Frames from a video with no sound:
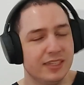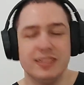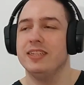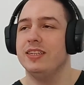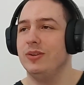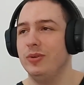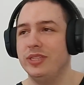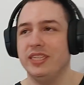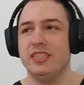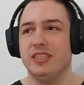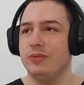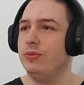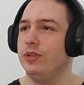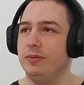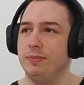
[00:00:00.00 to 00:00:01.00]
Okay,
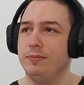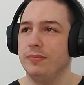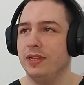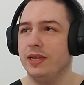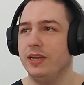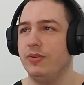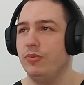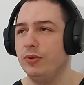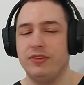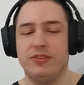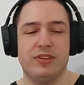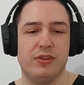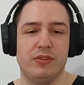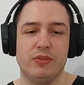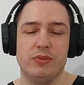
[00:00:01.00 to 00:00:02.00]
well, I don't know what style
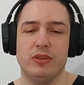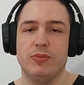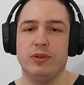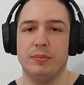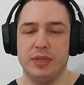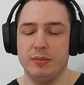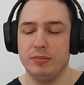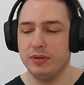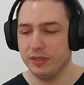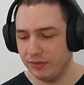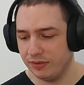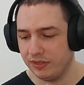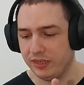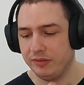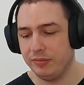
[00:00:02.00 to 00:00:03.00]
of song it will be, but
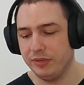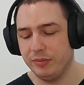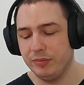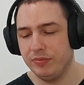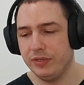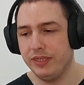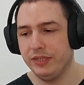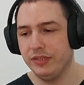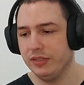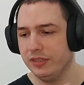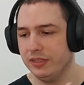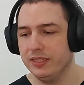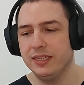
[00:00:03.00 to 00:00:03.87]
it might be pretty good.